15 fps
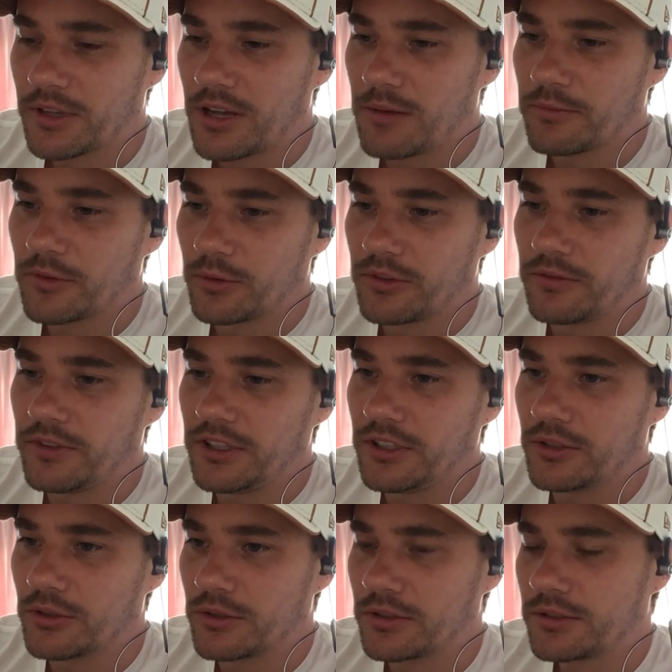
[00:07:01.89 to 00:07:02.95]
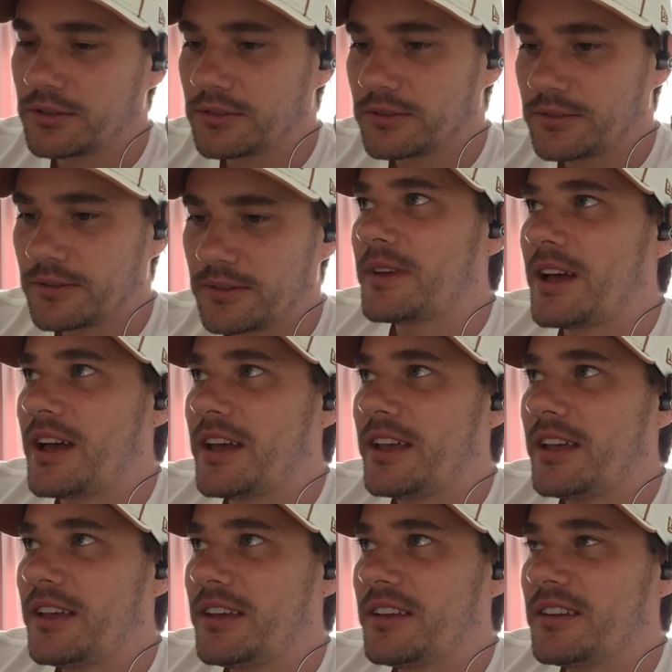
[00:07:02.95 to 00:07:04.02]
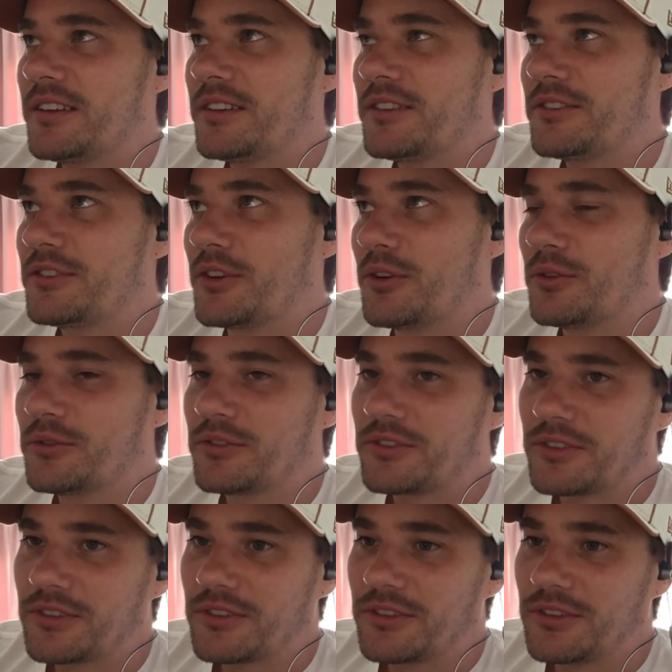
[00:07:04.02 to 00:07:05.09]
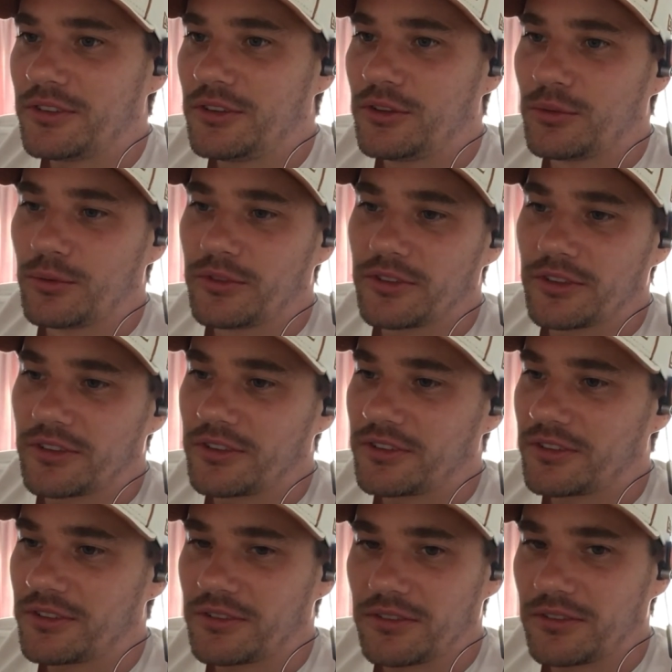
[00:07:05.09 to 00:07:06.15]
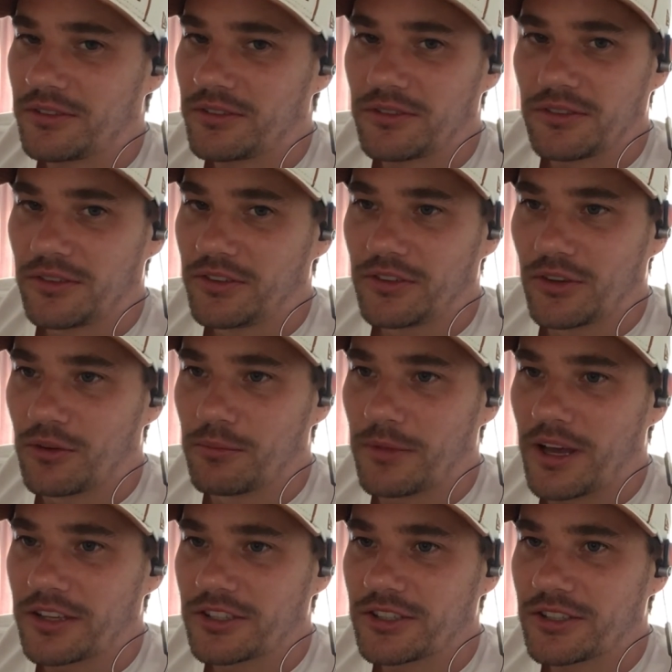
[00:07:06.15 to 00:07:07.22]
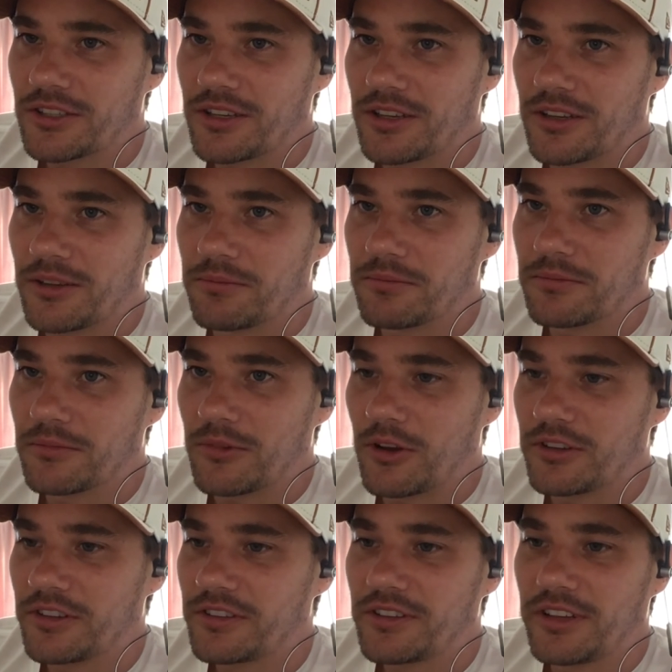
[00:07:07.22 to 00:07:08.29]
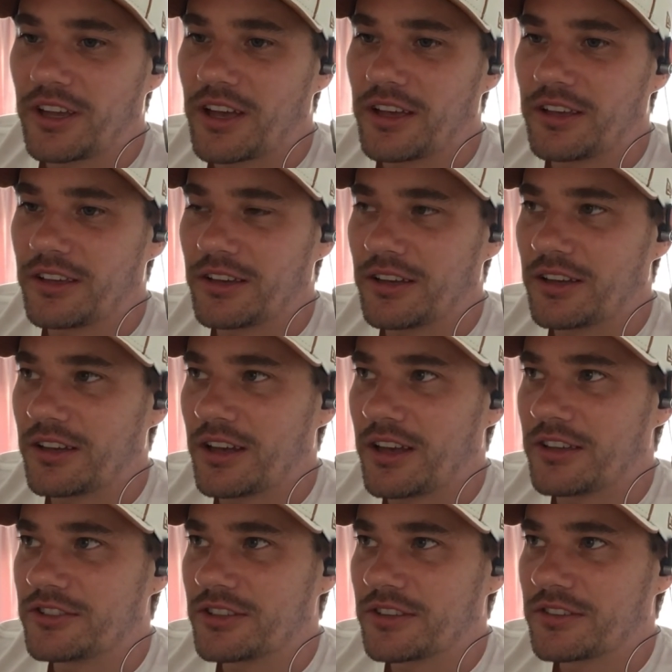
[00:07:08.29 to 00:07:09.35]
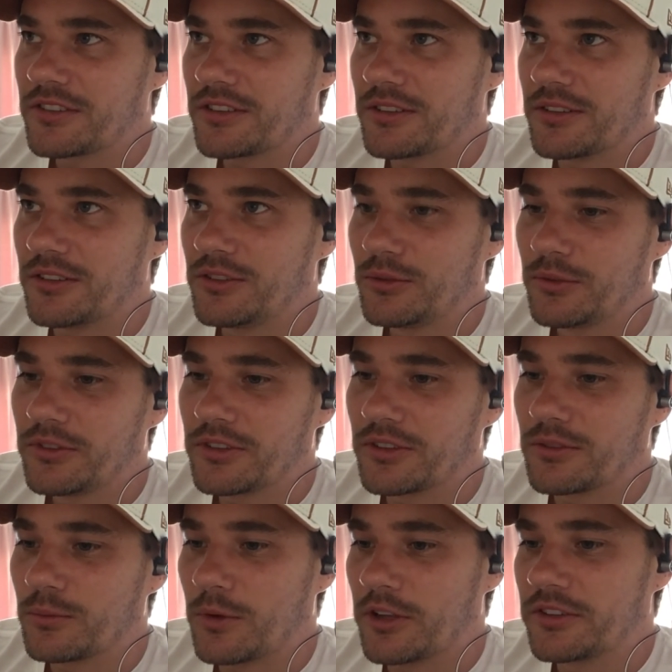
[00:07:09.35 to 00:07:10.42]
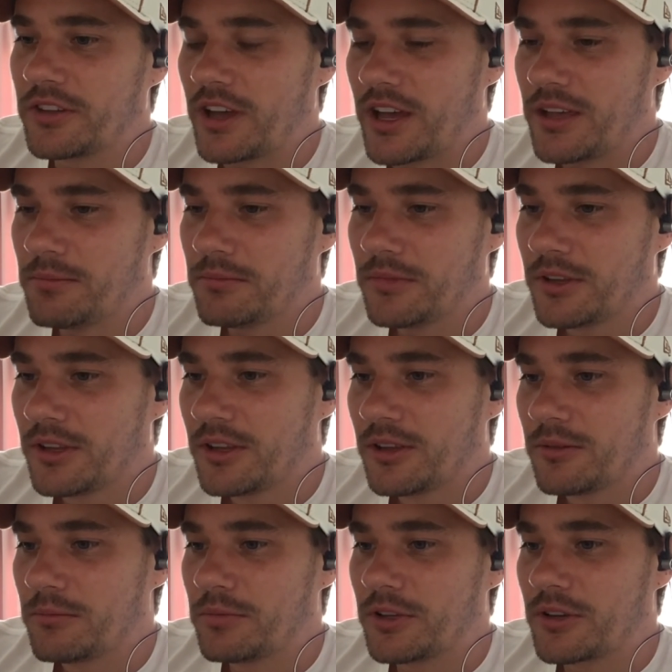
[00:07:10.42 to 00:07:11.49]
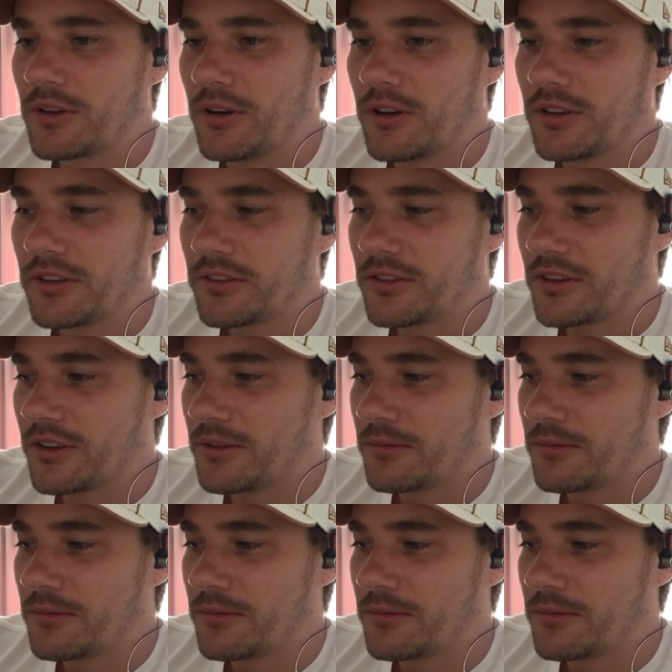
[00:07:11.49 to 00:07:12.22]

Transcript: come to the video. I don't use it so much. Honestly, I just used it one time because